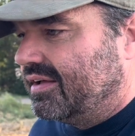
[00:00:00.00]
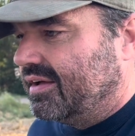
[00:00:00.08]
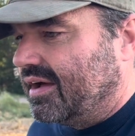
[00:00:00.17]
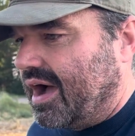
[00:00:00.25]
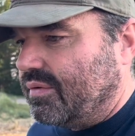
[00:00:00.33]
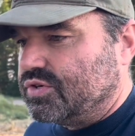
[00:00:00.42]

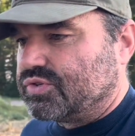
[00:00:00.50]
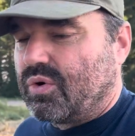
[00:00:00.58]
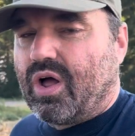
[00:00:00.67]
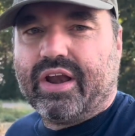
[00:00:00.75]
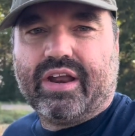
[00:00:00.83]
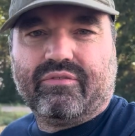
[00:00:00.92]
I was
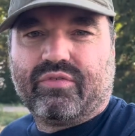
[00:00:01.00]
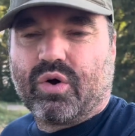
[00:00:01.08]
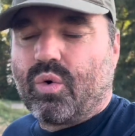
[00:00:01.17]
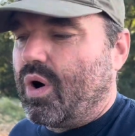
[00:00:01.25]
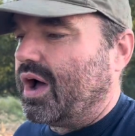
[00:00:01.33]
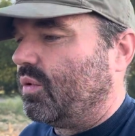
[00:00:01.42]
running for
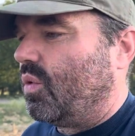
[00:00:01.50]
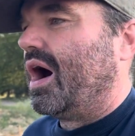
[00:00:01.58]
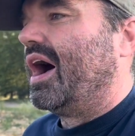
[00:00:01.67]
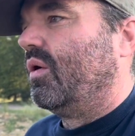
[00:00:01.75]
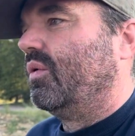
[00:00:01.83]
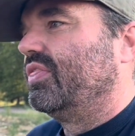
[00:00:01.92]
quite a
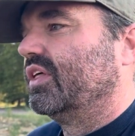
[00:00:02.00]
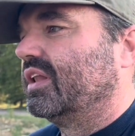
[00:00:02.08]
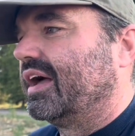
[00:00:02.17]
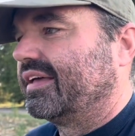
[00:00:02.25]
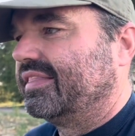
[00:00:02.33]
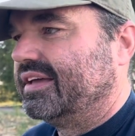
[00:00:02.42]
while with it
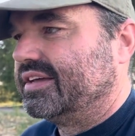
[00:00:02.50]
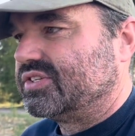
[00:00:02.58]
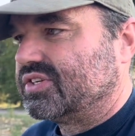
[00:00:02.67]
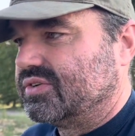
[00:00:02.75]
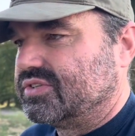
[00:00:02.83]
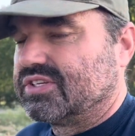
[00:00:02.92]
like this,
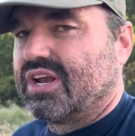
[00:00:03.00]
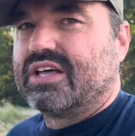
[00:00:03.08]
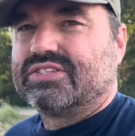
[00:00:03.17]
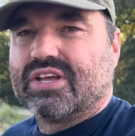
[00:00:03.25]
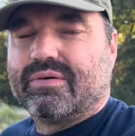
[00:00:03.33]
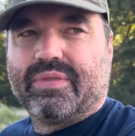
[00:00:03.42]
so it's
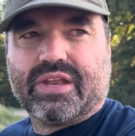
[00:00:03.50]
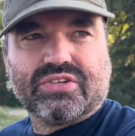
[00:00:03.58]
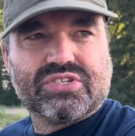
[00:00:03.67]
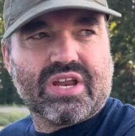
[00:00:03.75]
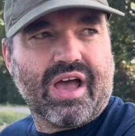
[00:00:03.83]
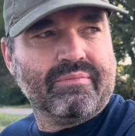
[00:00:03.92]
not something that'll
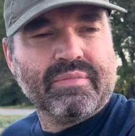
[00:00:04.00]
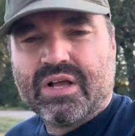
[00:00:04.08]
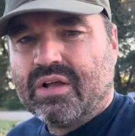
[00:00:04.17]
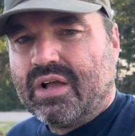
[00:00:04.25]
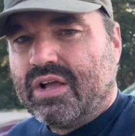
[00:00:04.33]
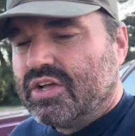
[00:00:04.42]
stop.
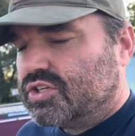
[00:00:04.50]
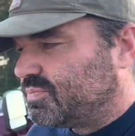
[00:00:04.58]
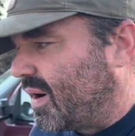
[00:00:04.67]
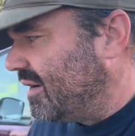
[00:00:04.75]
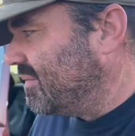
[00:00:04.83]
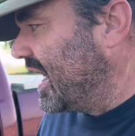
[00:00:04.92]
It's
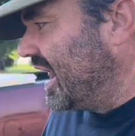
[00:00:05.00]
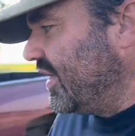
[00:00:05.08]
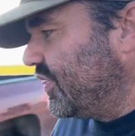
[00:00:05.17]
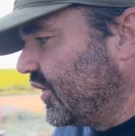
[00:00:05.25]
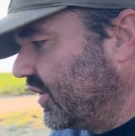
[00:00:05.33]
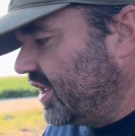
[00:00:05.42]
probably about
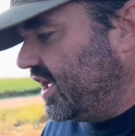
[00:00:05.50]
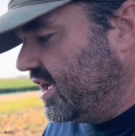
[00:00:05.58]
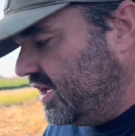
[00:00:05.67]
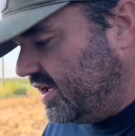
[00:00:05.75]
8:30.